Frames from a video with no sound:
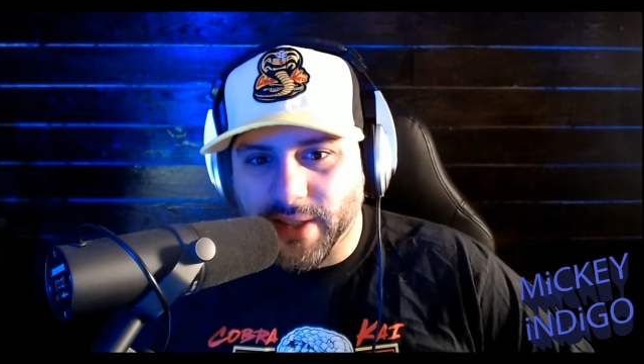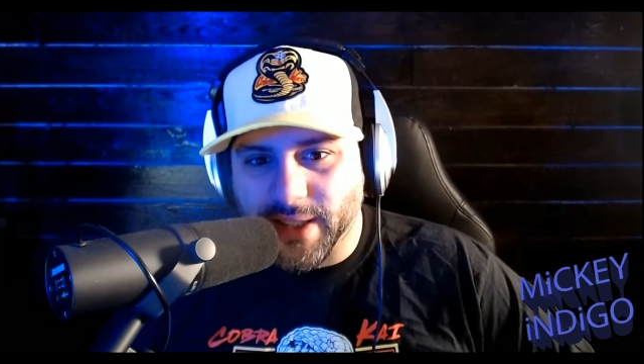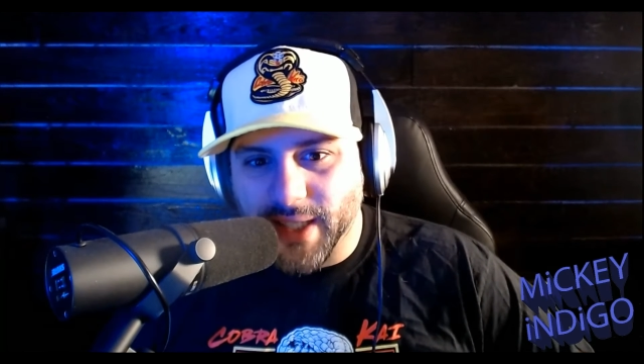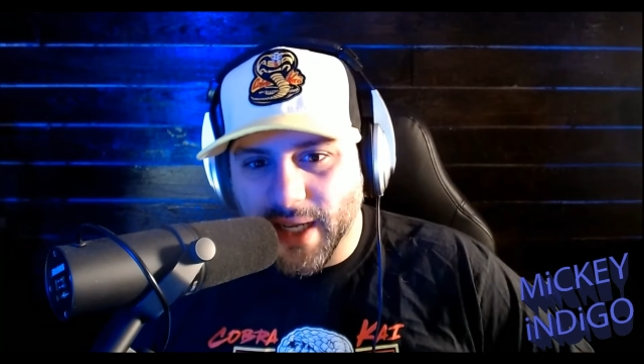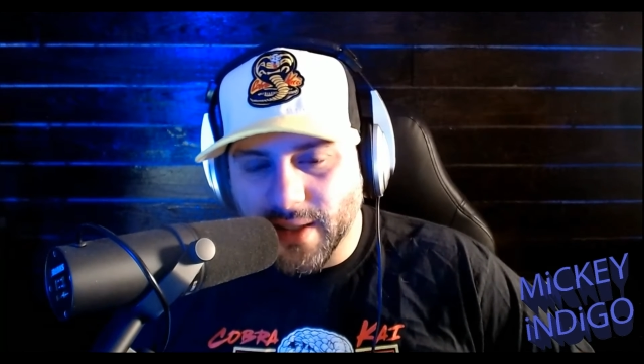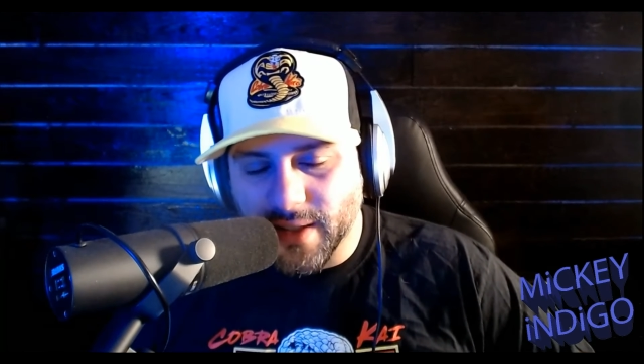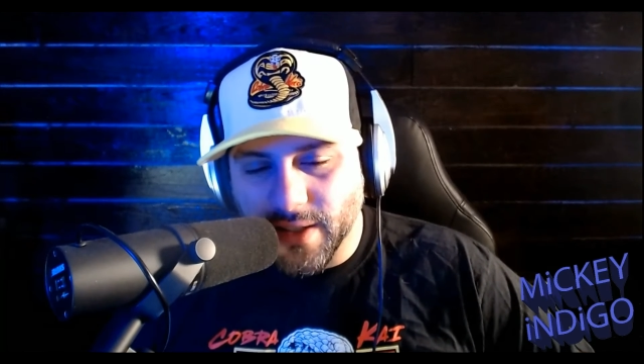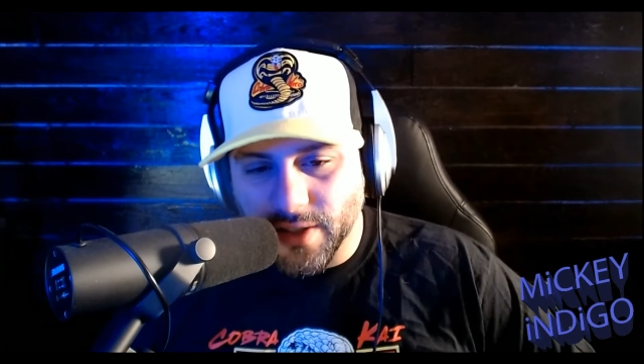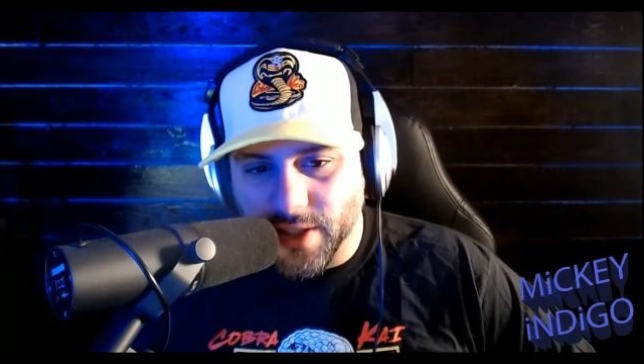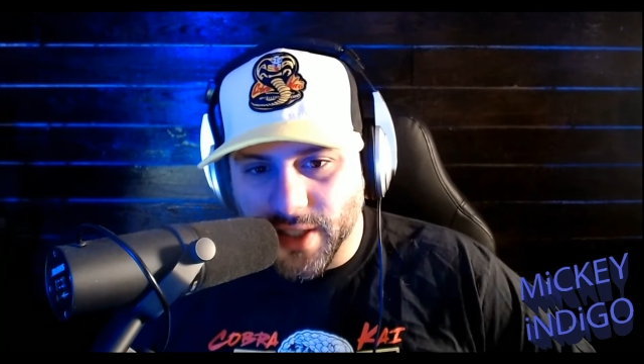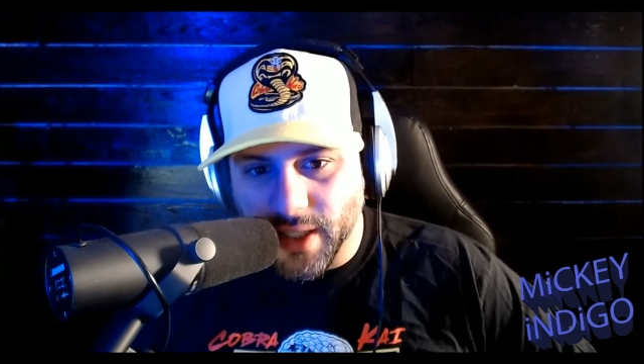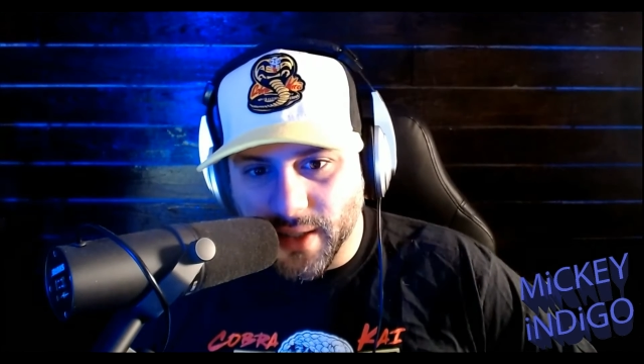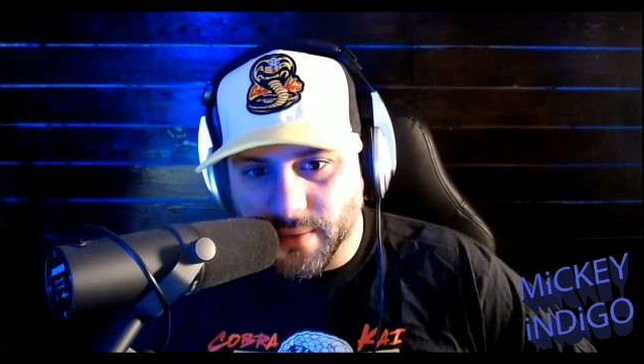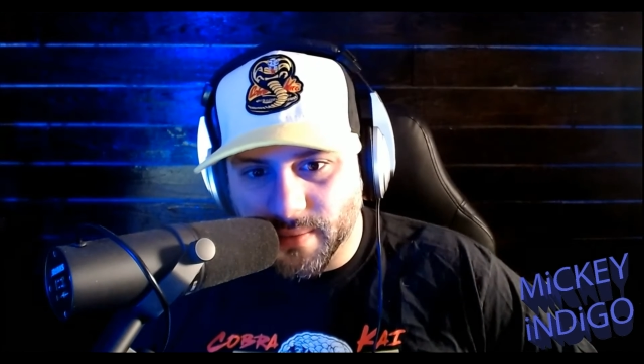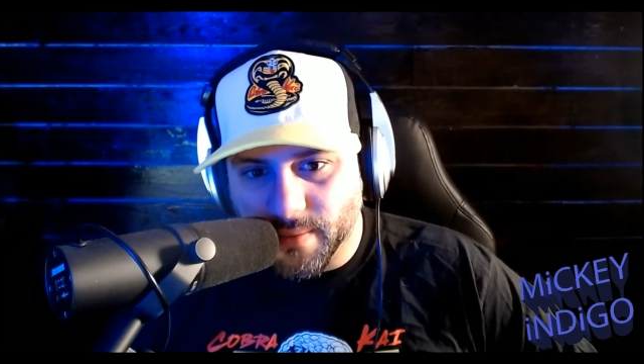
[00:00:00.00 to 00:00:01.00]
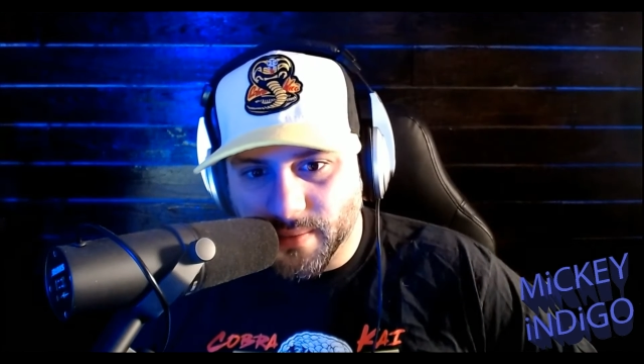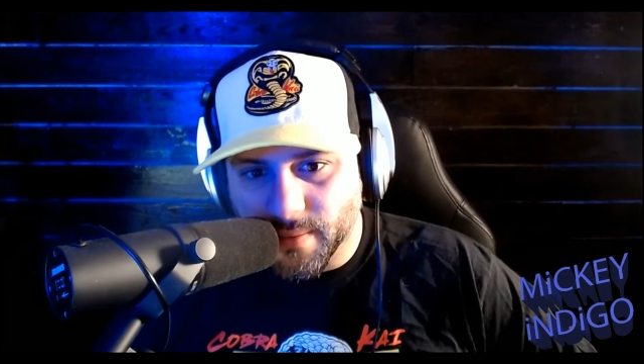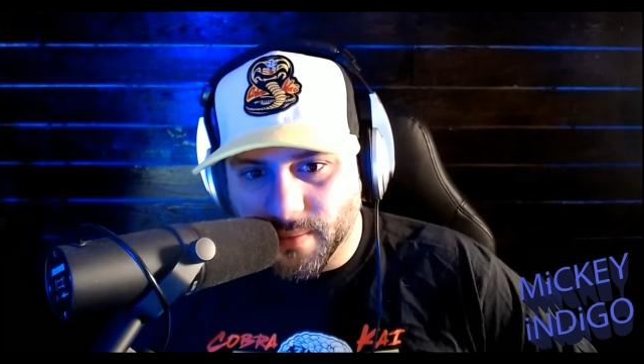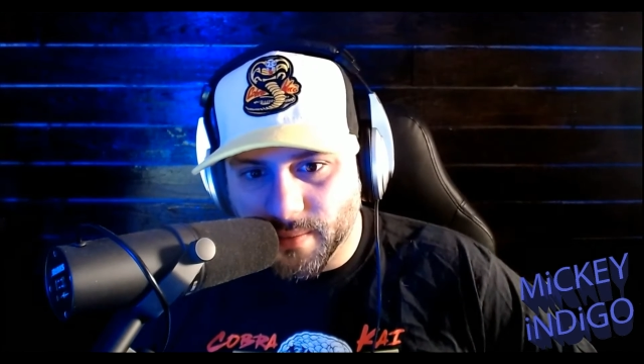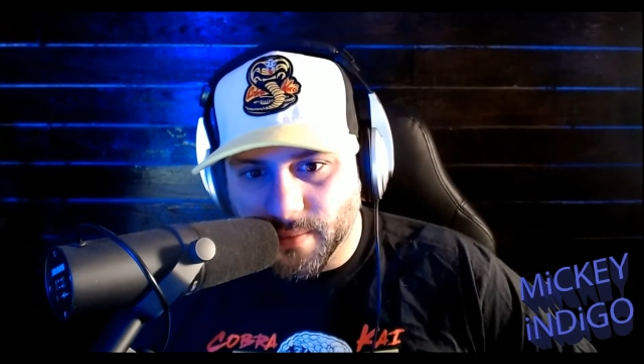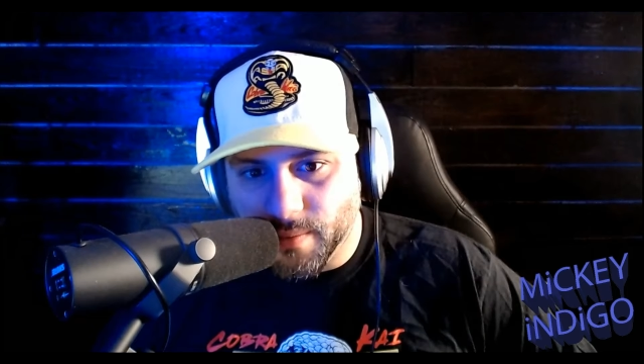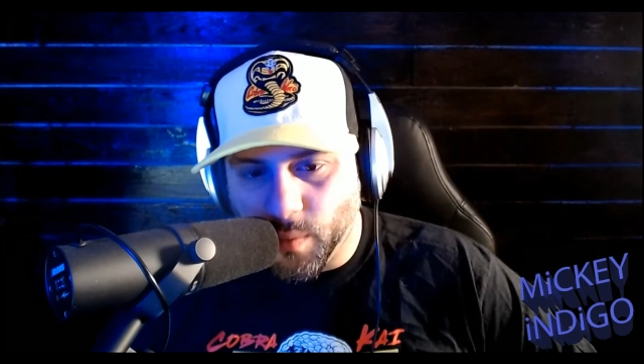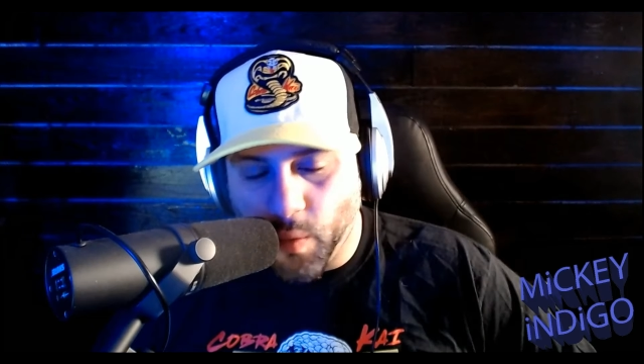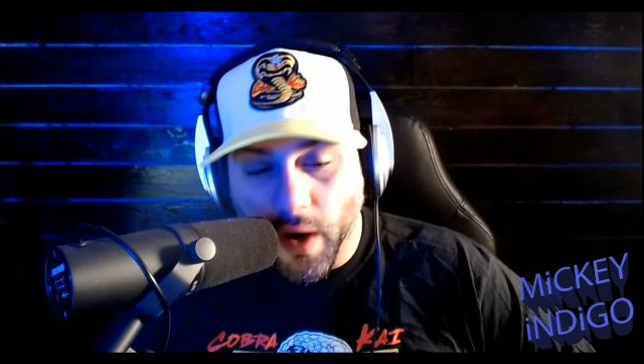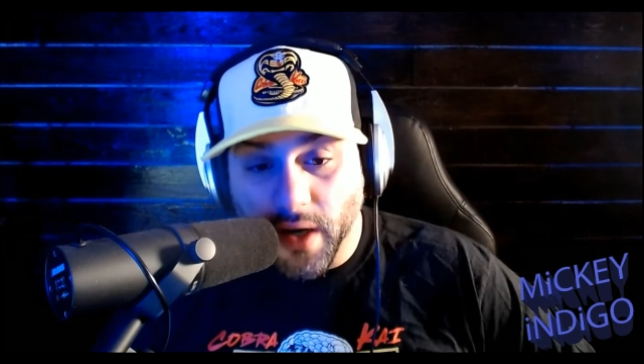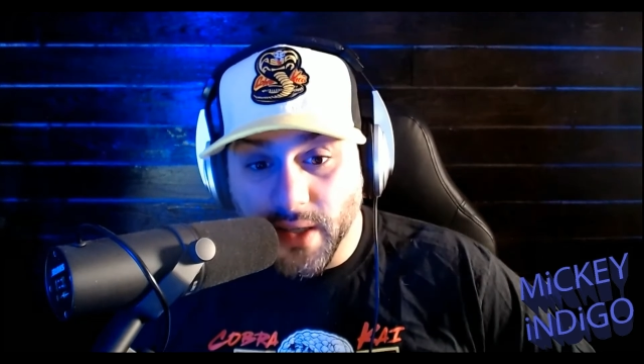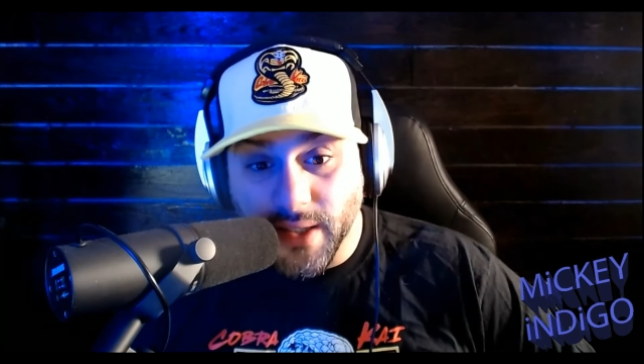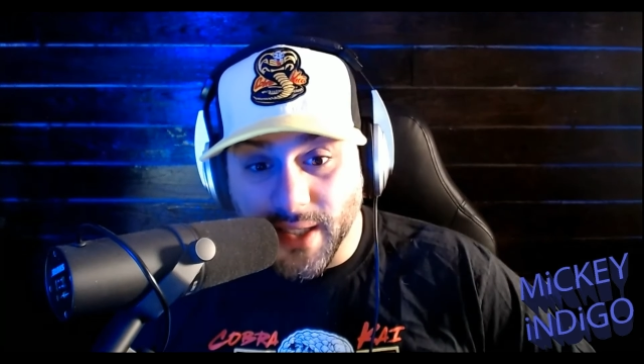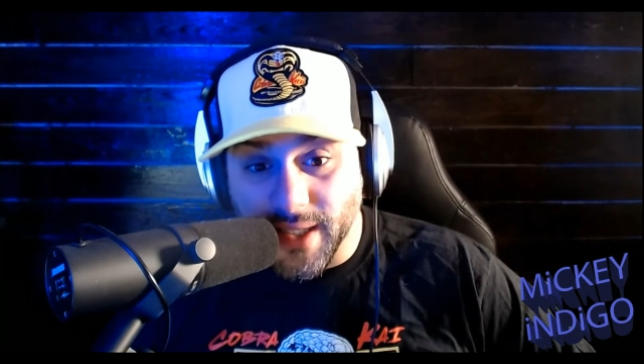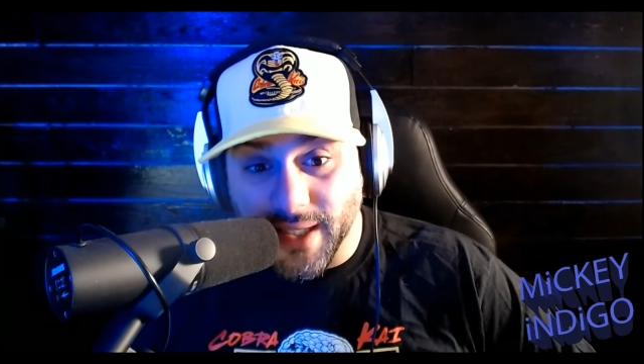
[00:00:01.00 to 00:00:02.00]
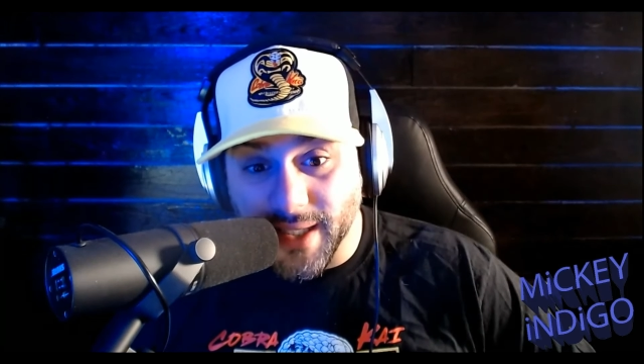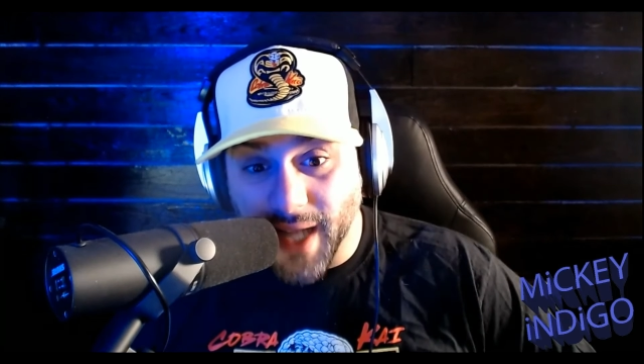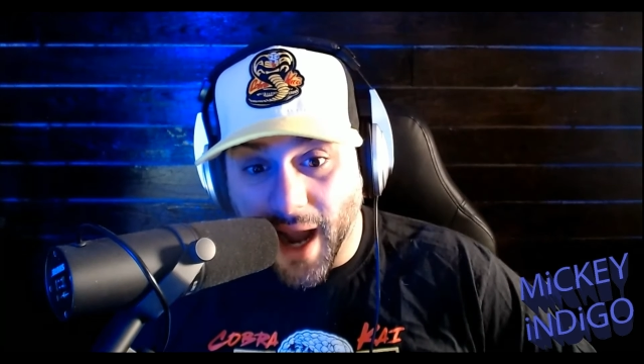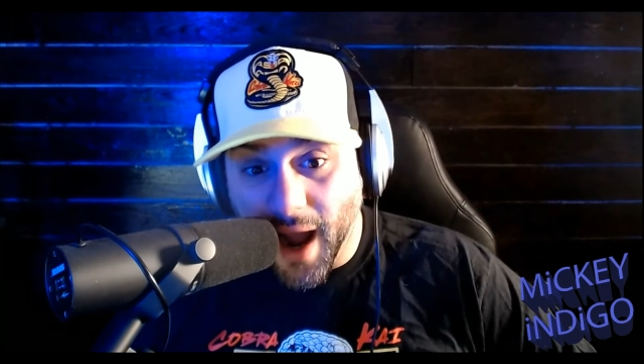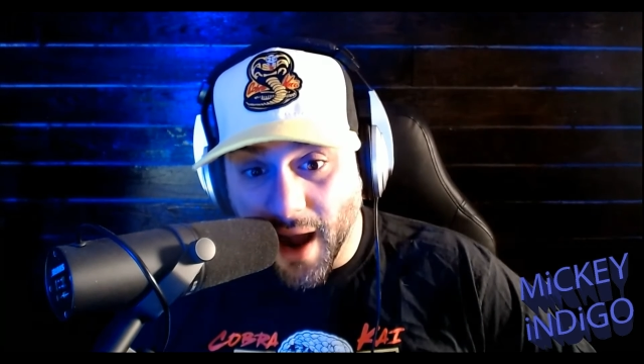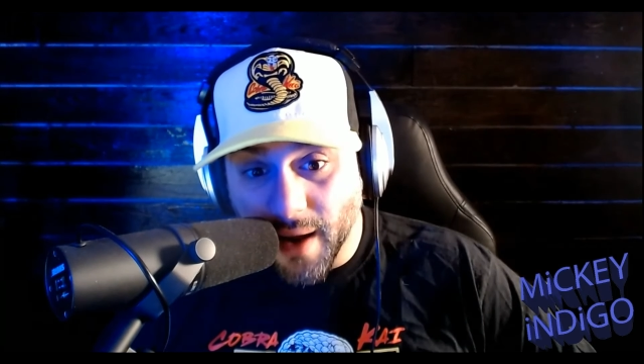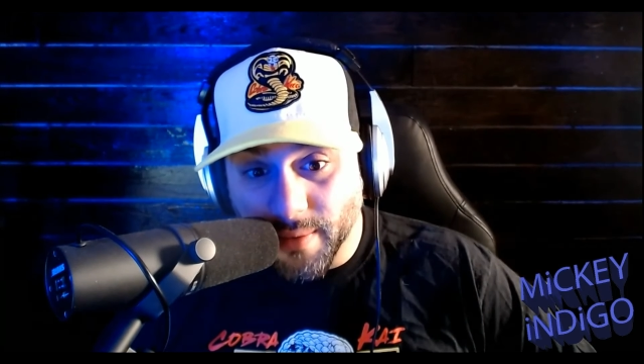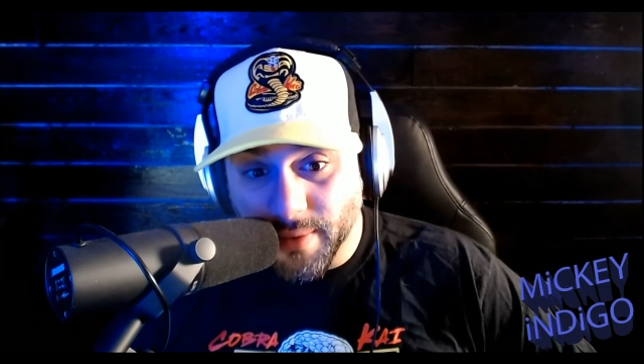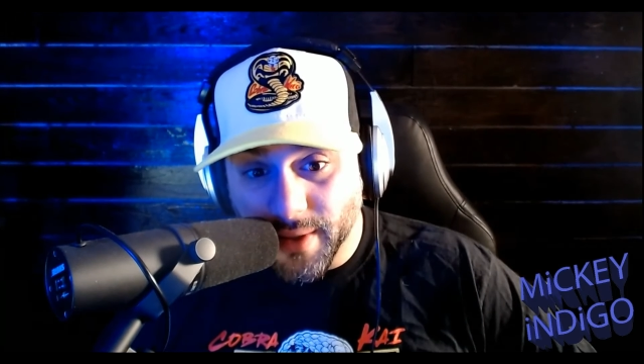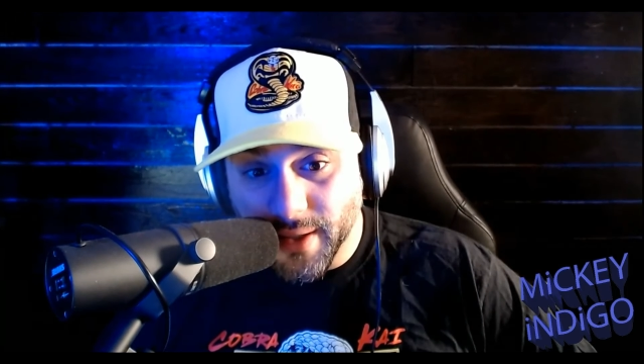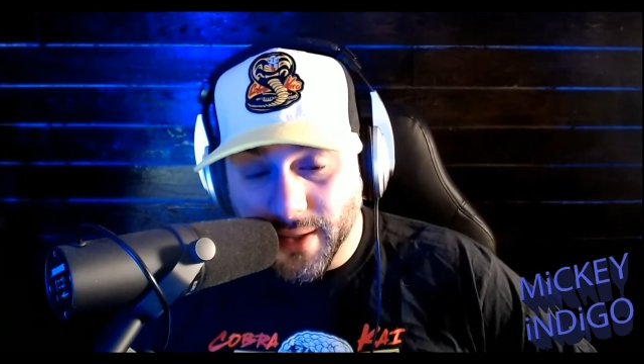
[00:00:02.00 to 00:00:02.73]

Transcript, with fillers: censorship, where does it stop?